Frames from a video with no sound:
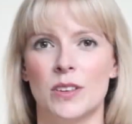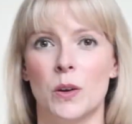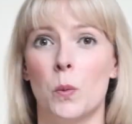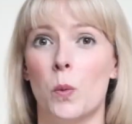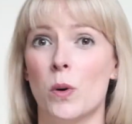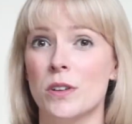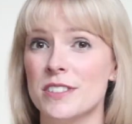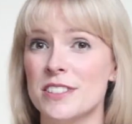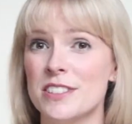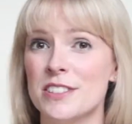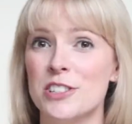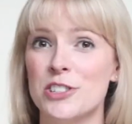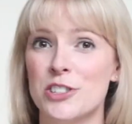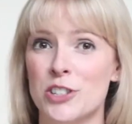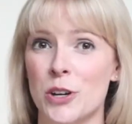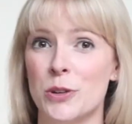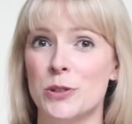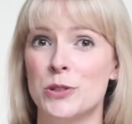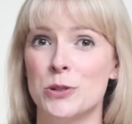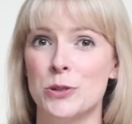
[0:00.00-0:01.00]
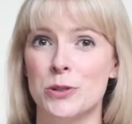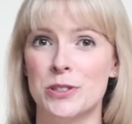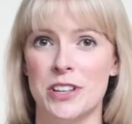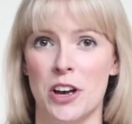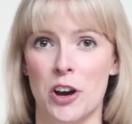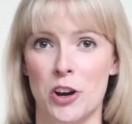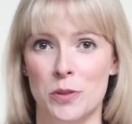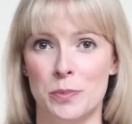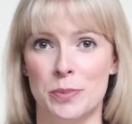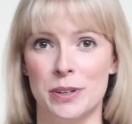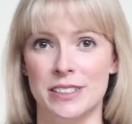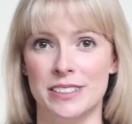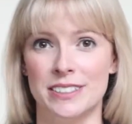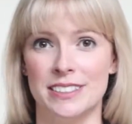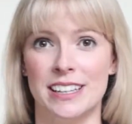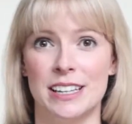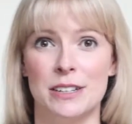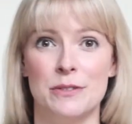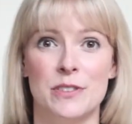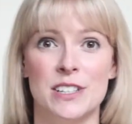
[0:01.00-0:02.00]
Once the show doors open
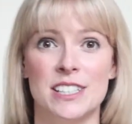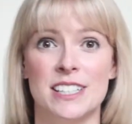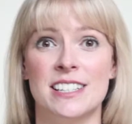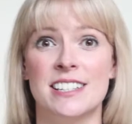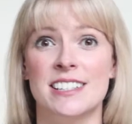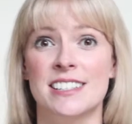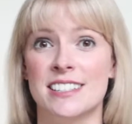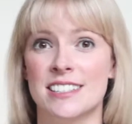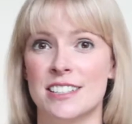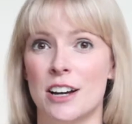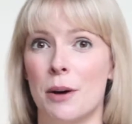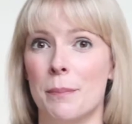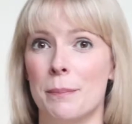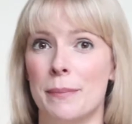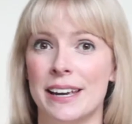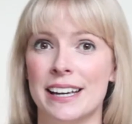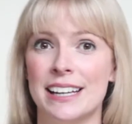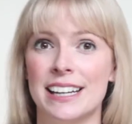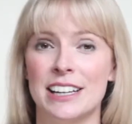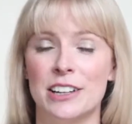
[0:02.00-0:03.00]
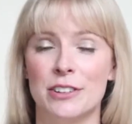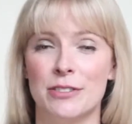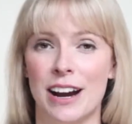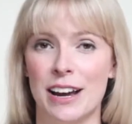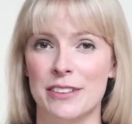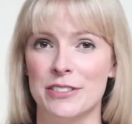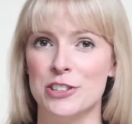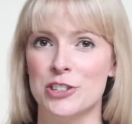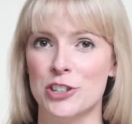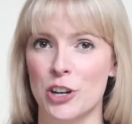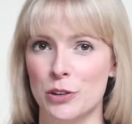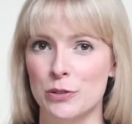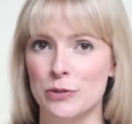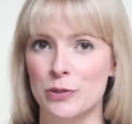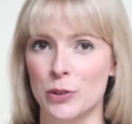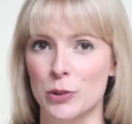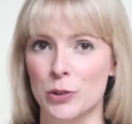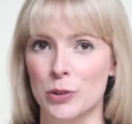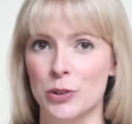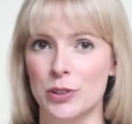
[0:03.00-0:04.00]
and visitors start mingling around the show
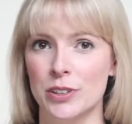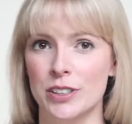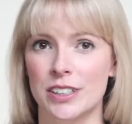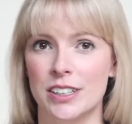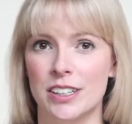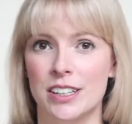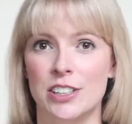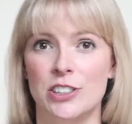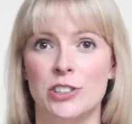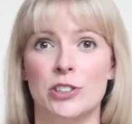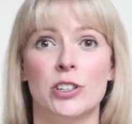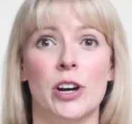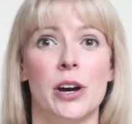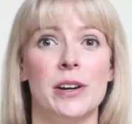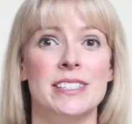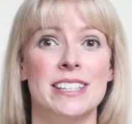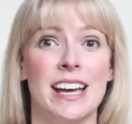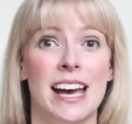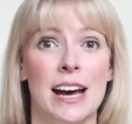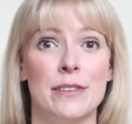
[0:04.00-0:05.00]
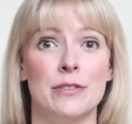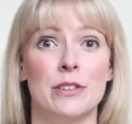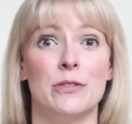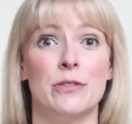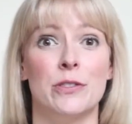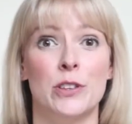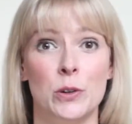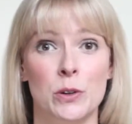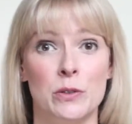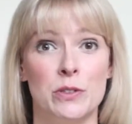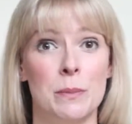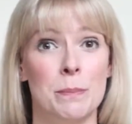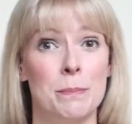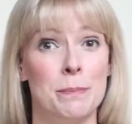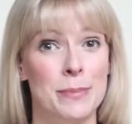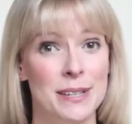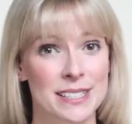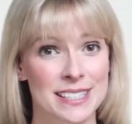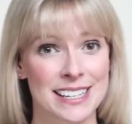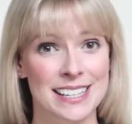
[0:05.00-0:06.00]
floor, you're going to have a few of the
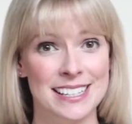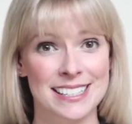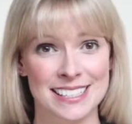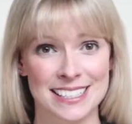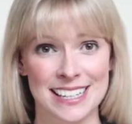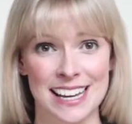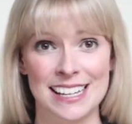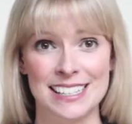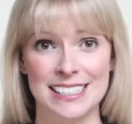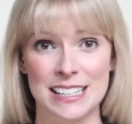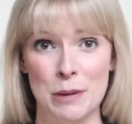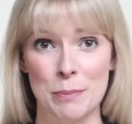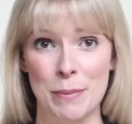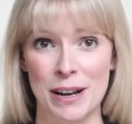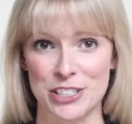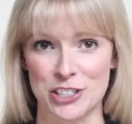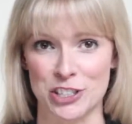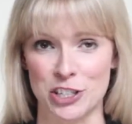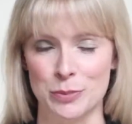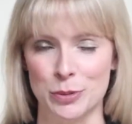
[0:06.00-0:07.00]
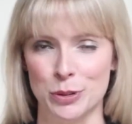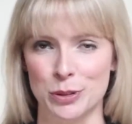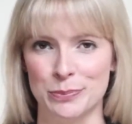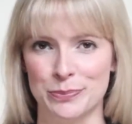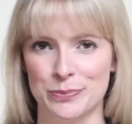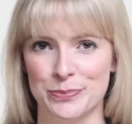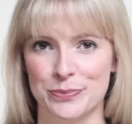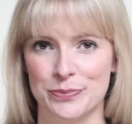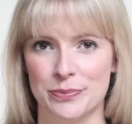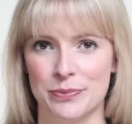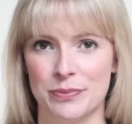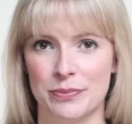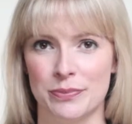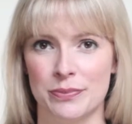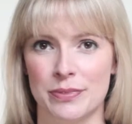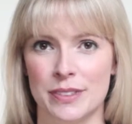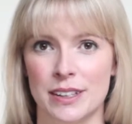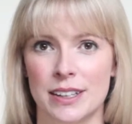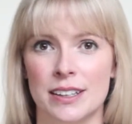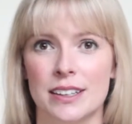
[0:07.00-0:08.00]
busiest days imaginable.
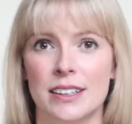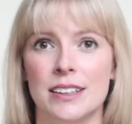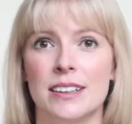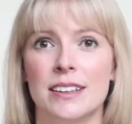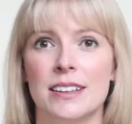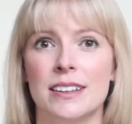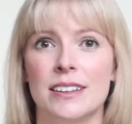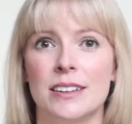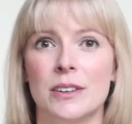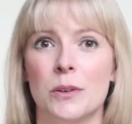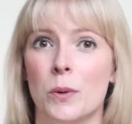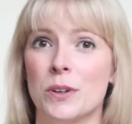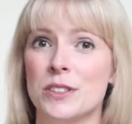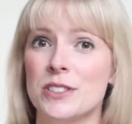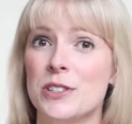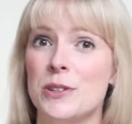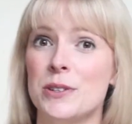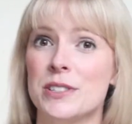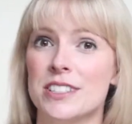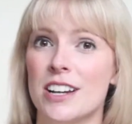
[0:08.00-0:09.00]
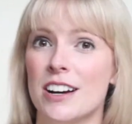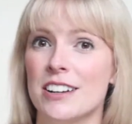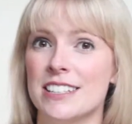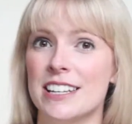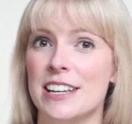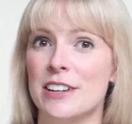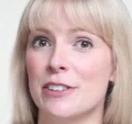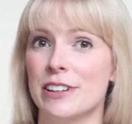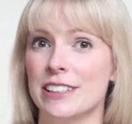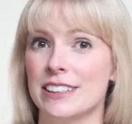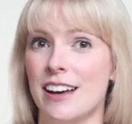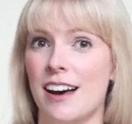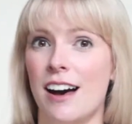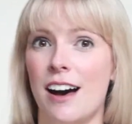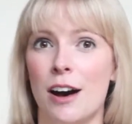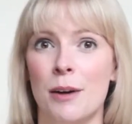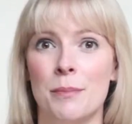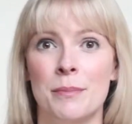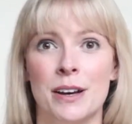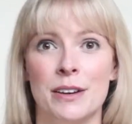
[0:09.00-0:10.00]
Once you start hearing the
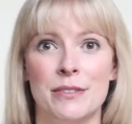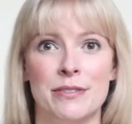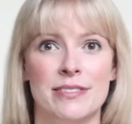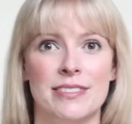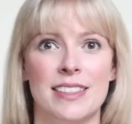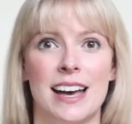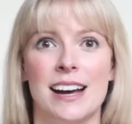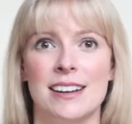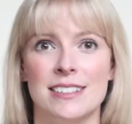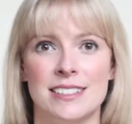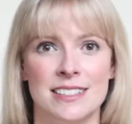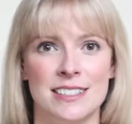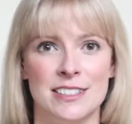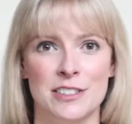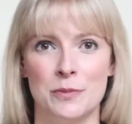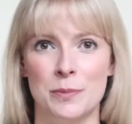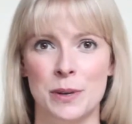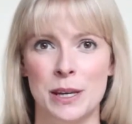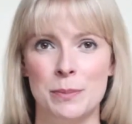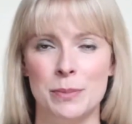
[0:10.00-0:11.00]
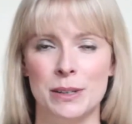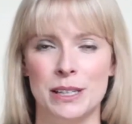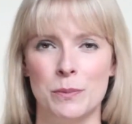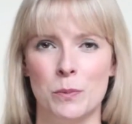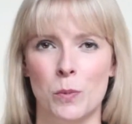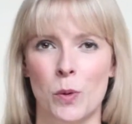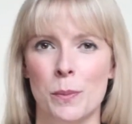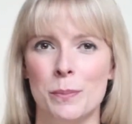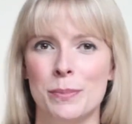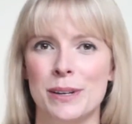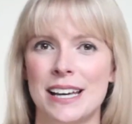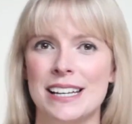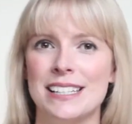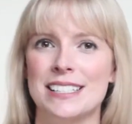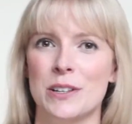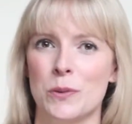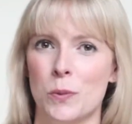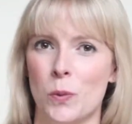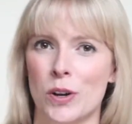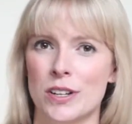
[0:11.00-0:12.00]
hum of thousands of people in one
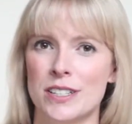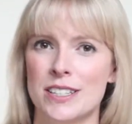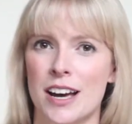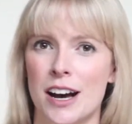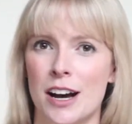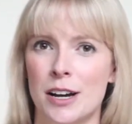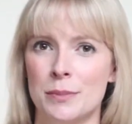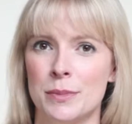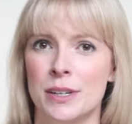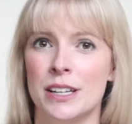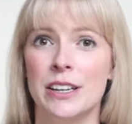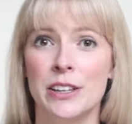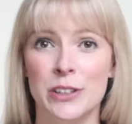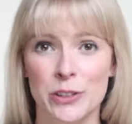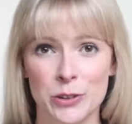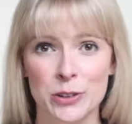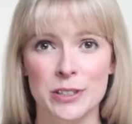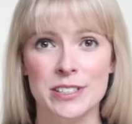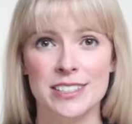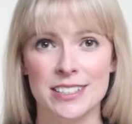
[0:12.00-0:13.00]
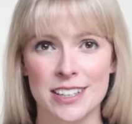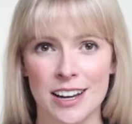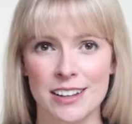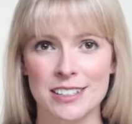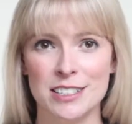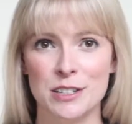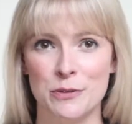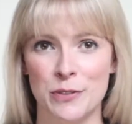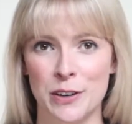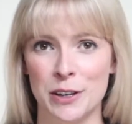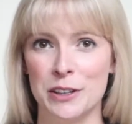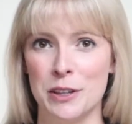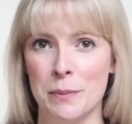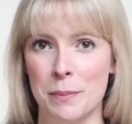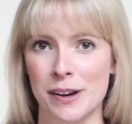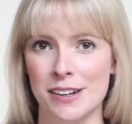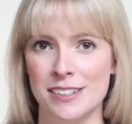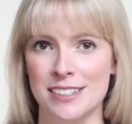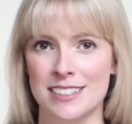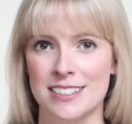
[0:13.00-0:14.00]
place at one time, you'll start to feel the
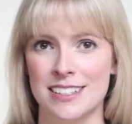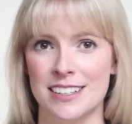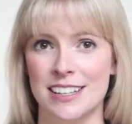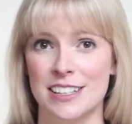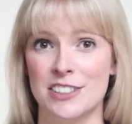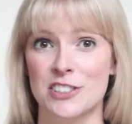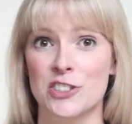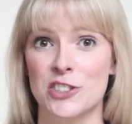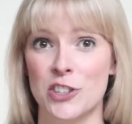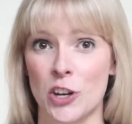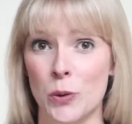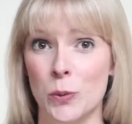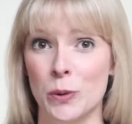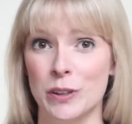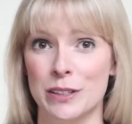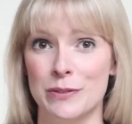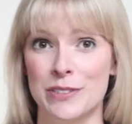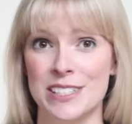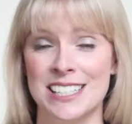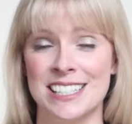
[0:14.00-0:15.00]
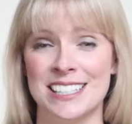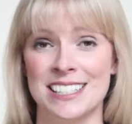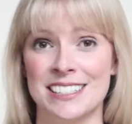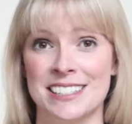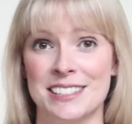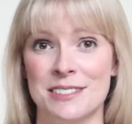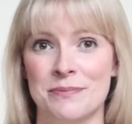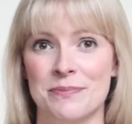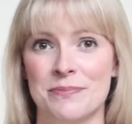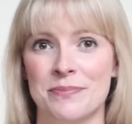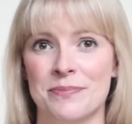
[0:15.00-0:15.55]
buzz, and so will the visitors.